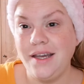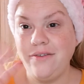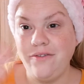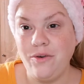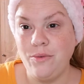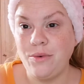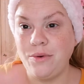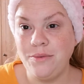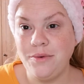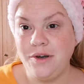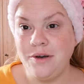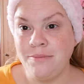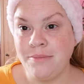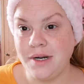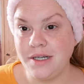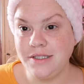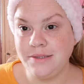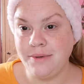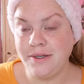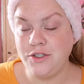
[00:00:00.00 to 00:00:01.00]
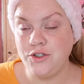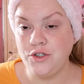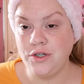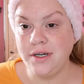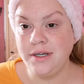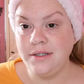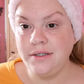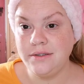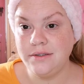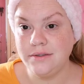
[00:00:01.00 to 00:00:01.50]
everyone, welcome back to my
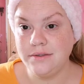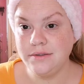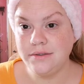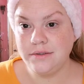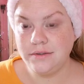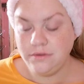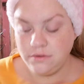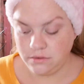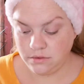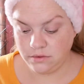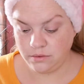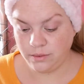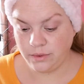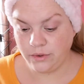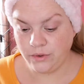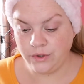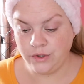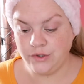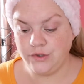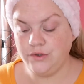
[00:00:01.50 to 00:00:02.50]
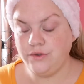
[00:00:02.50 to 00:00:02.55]
channel. So we're going to